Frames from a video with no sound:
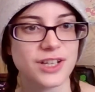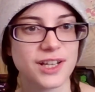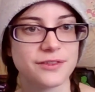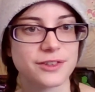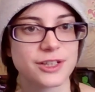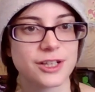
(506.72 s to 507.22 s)
should
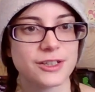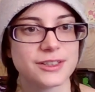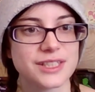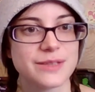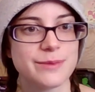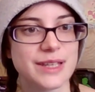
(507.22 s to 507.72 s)
have
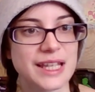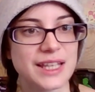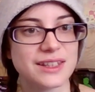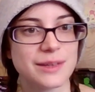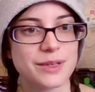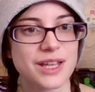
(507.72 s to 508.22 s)
occurred to
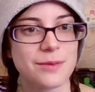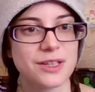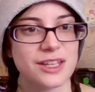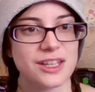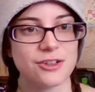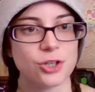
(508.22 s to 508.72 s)
me that
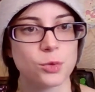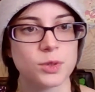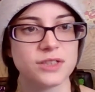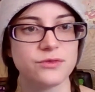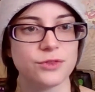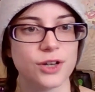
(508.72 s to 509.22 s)
becoming a hero
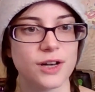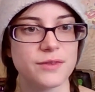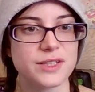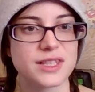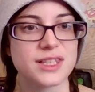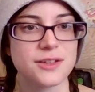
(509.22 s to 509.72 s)
would involve
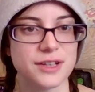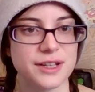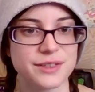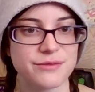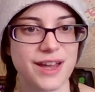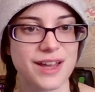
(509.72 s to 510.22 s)
a
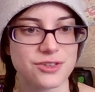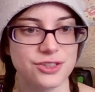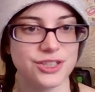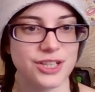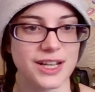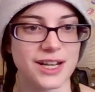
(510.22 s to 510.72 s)
serious
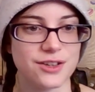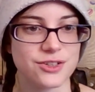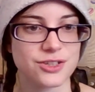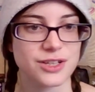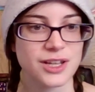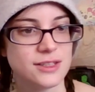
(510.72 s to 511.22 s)
fashion
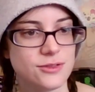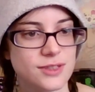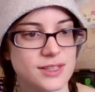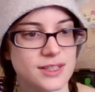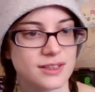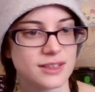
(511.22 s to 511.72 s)
change. Too
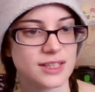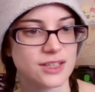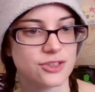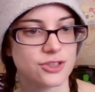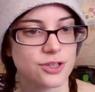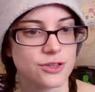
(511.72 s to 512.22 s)
silly
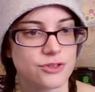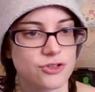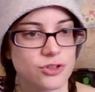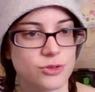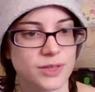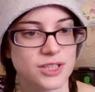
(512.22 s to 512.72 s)
and shows
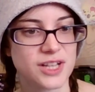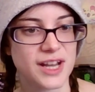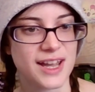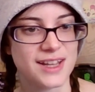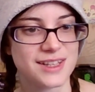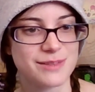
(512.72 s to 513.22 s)
too much
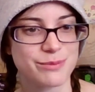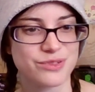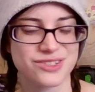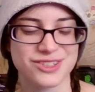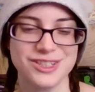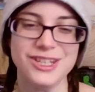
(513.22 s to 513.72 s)
ass.
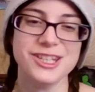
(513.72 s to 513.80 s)
Psh,